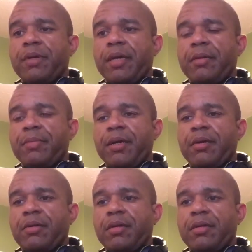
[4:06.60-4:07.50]
by
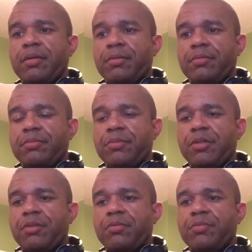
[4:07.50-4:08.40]
you
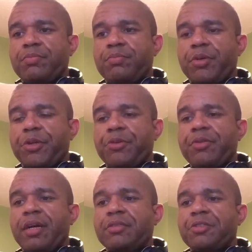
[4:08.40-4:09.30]
know, putting your
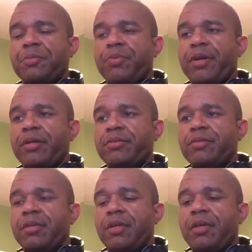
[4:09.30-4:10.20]
thoughts and your prayers
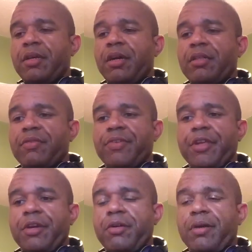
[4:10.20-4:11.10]
on the
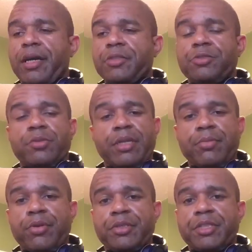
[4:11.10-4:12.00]
video. I truly
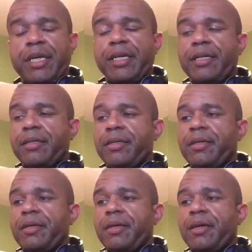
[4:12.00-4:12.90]
appreciate it.
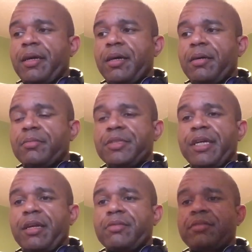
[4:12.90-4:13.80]

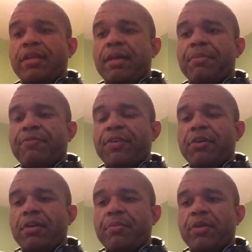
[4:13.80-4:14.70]
Shout out to the Epic
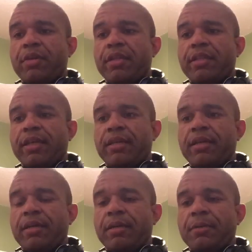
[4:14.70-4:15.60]
Fail community
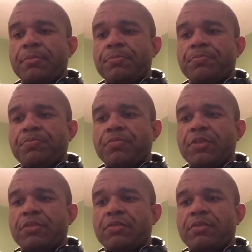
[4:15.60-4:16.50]
that
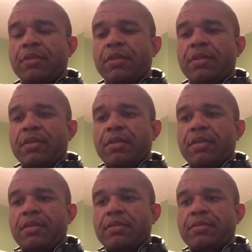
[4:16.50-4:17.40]

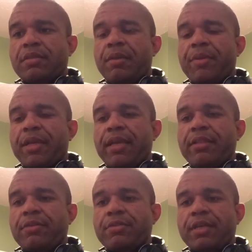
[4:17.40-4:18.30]
is coming
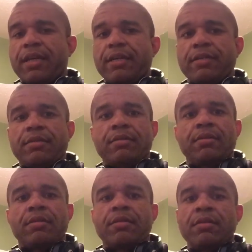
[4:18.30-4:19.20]
together to kind
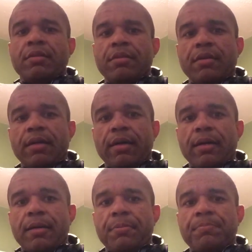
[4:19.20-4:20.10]

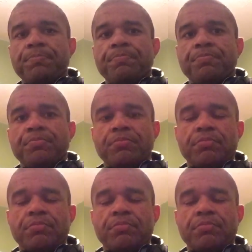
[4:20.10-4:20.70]
of,